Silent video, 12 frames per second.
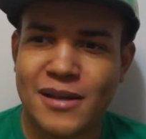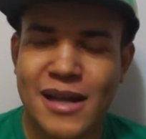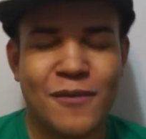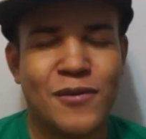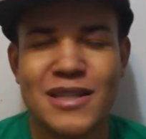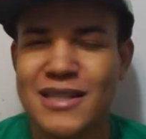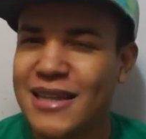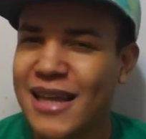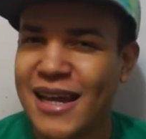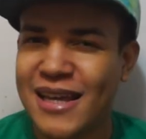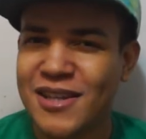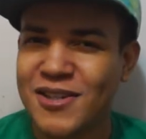have we seen
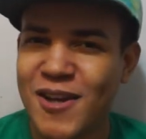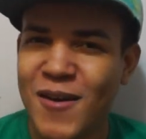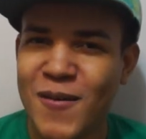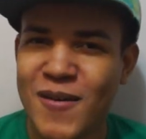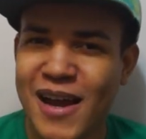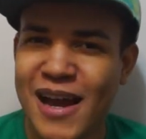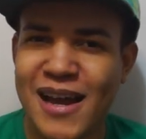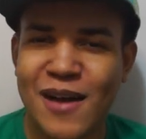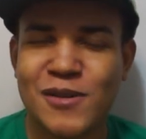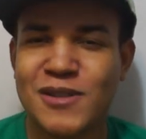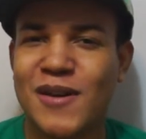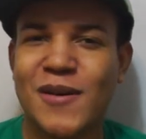that in the show? I,
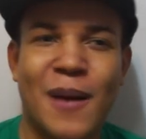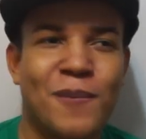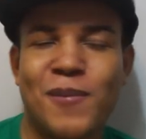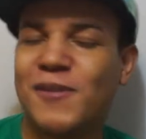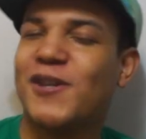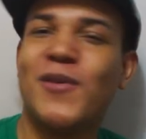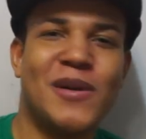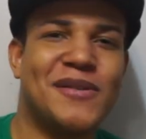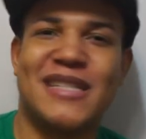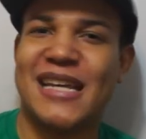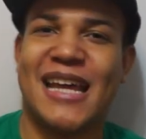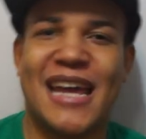I was trying. I'm sure we've
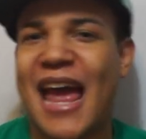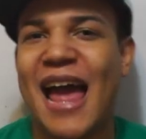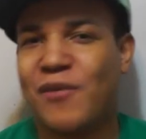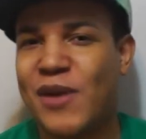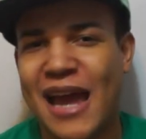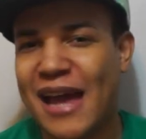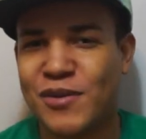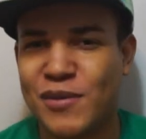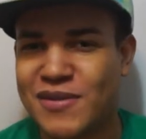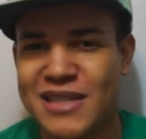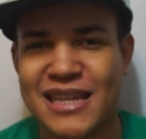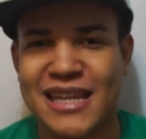seen it. it we had to
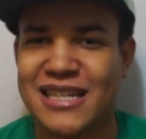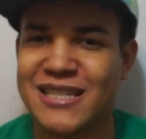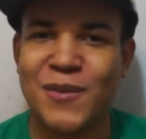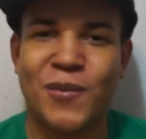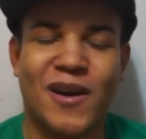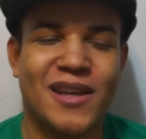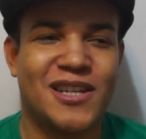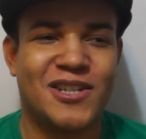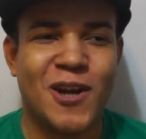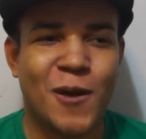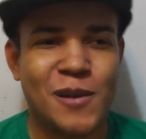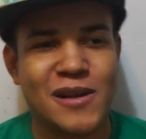have seen that somewhere in the
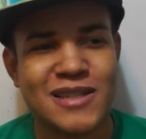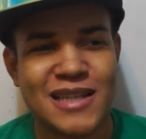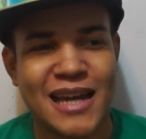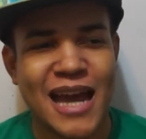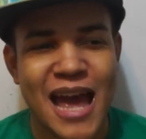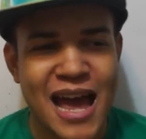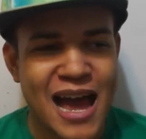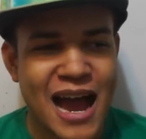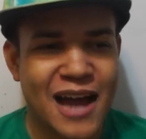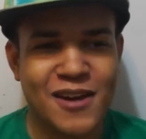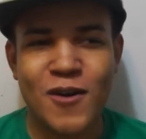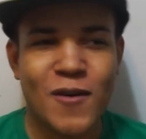show. But I was like,
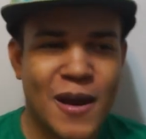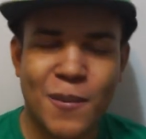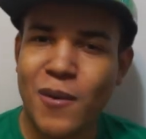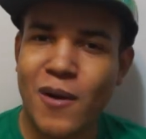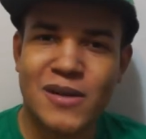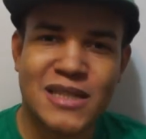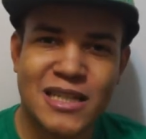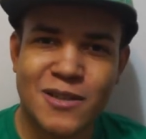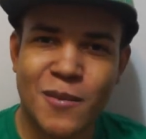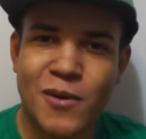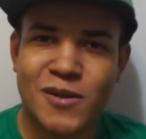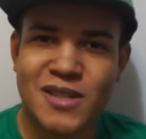I know April always has
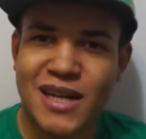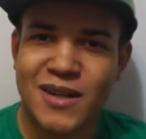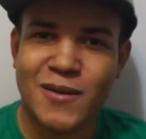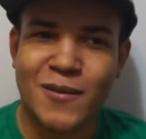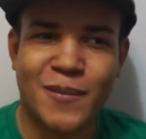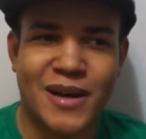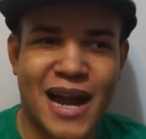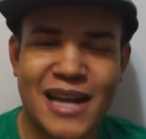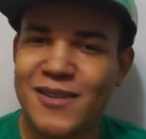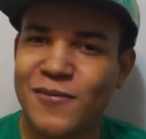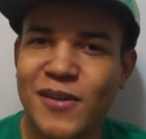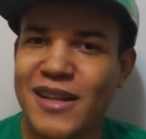a motorcycle, but I
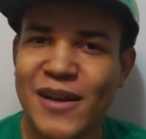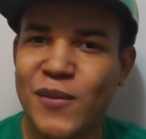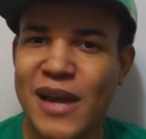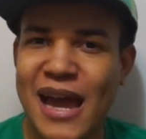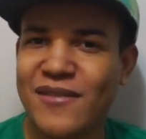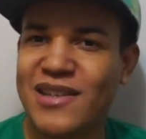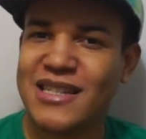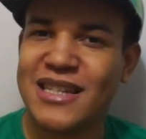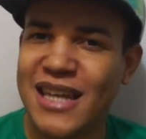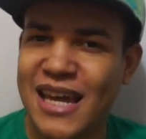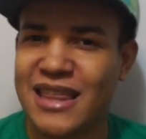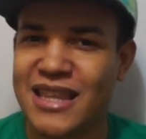feel like we haven't
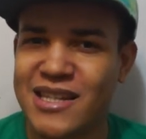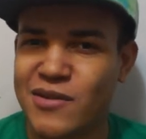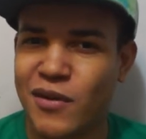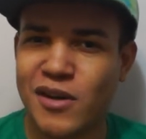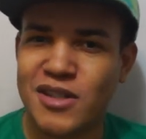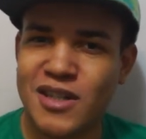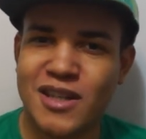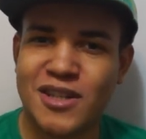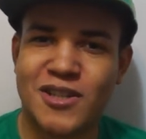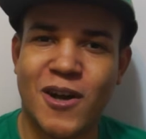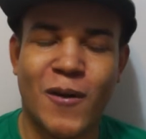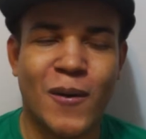seen it in this version of the
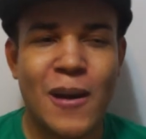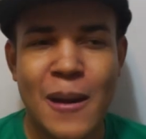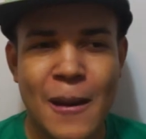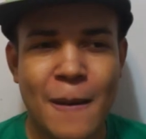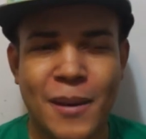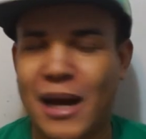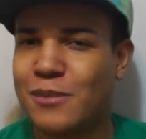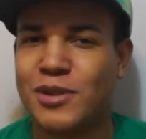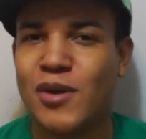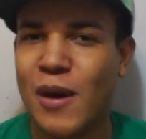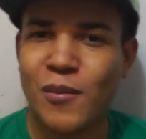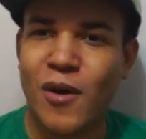show. But I'm
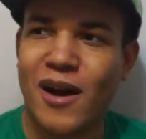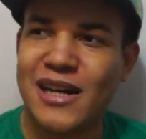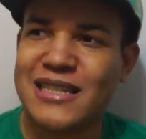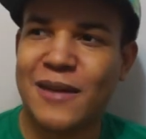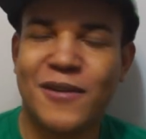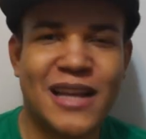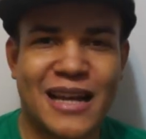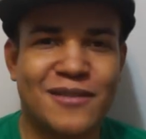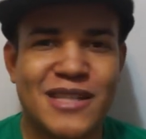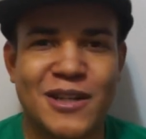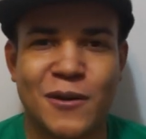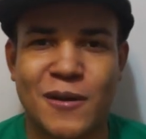sure I'm wrong because I feel like I've
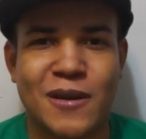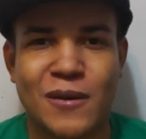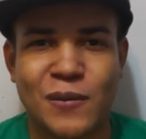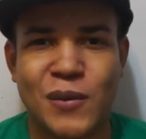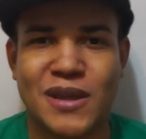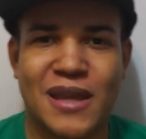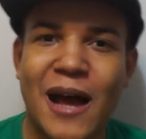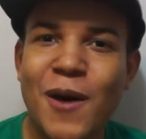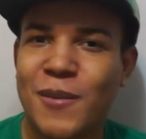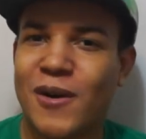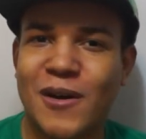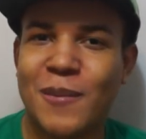seen her in, with the
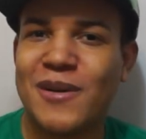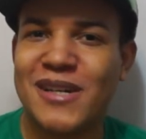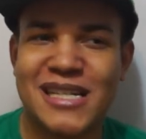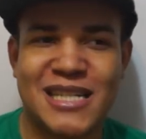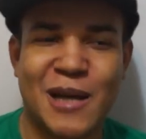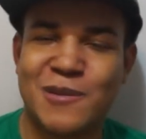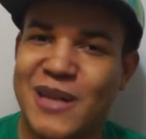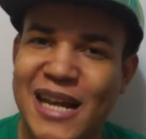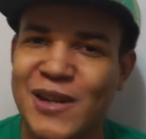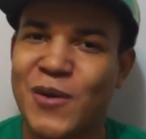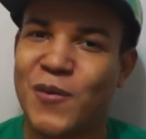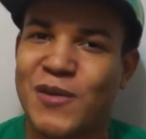helmet on a million times, but
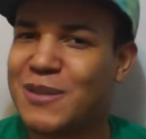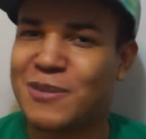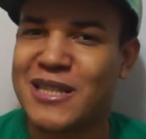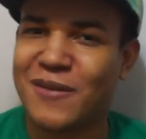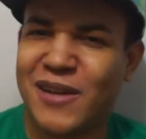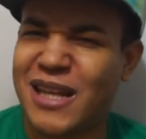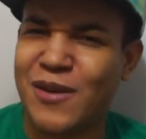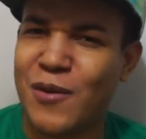I don't specifically